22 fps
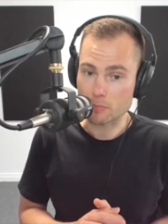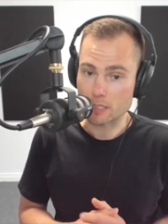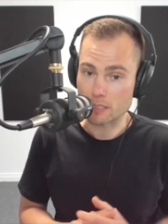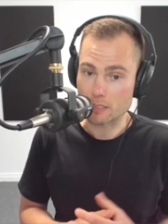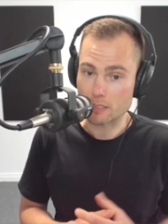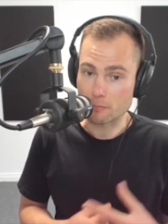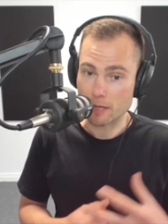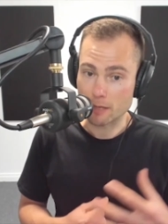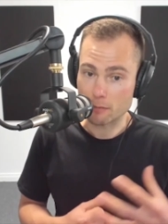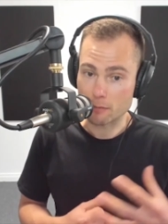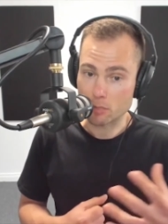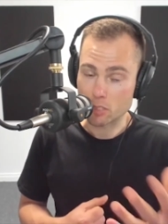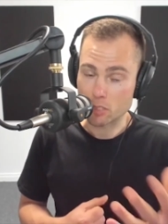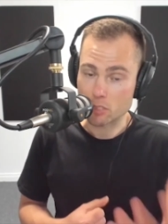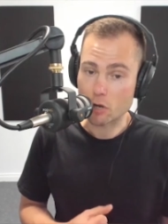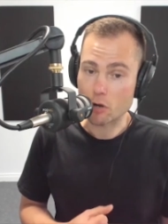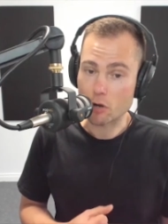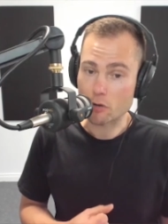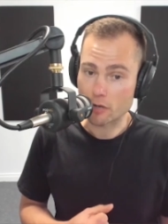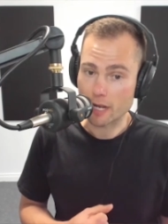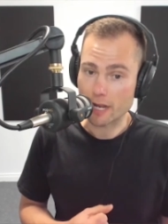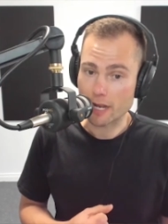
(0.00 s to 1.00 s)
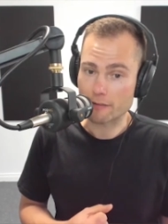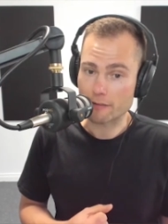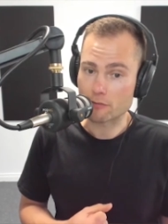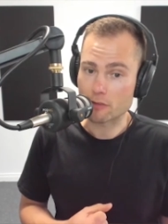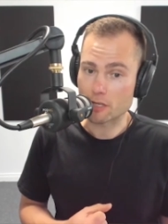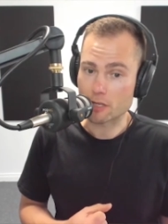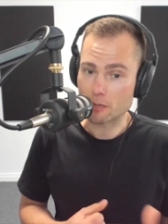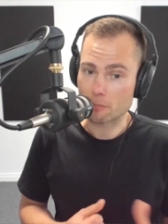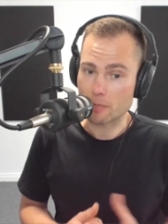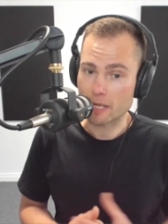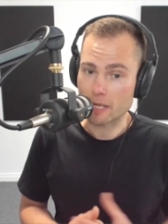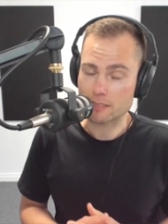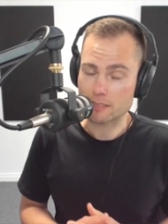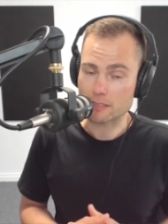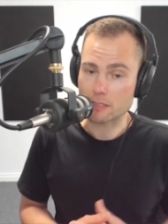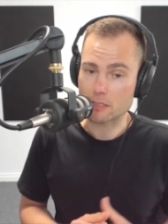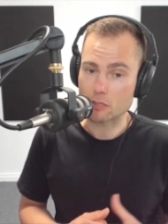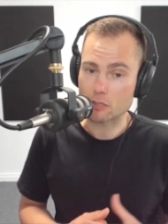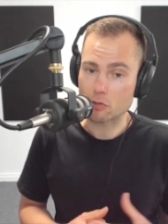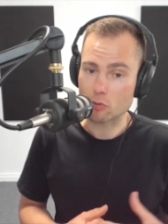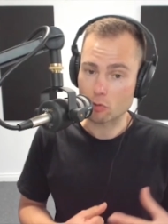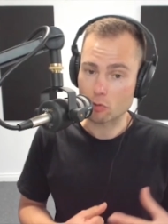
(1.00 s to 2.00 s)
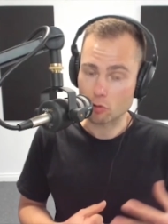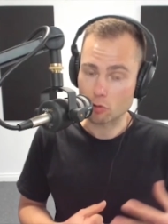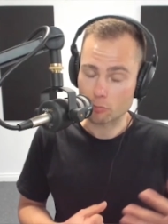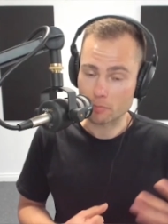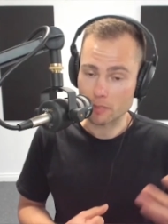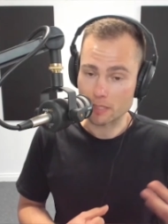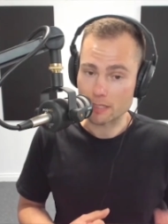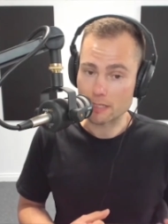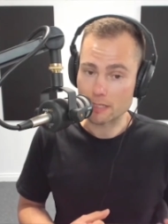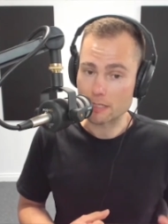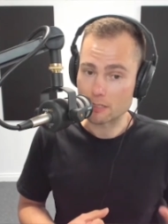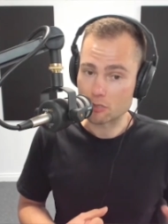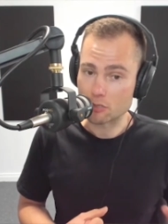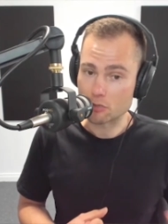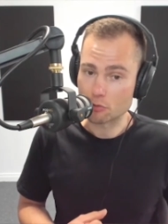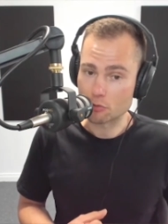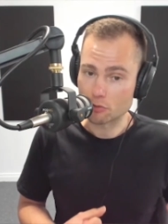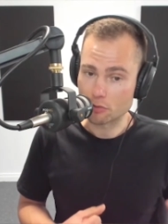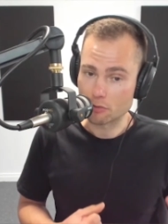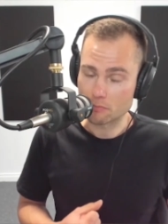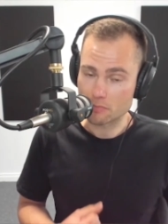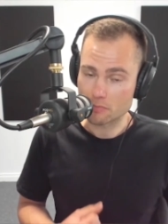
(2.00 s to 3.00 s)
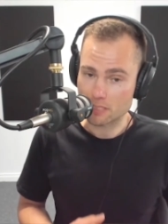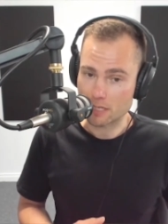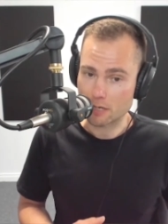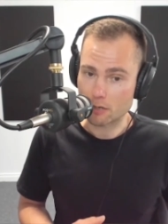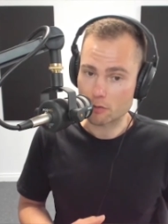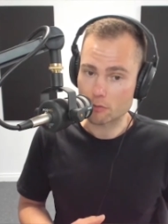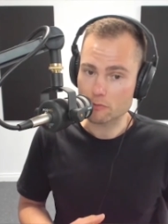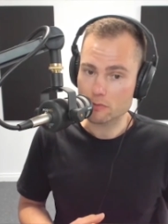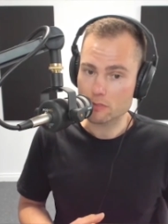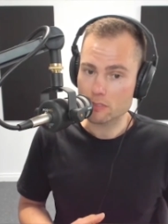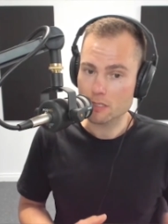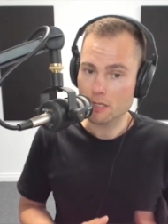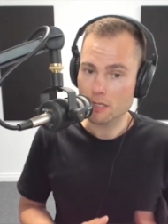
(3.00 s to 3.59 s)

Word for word: but maybe don't have the capacity or ability to do it themselves.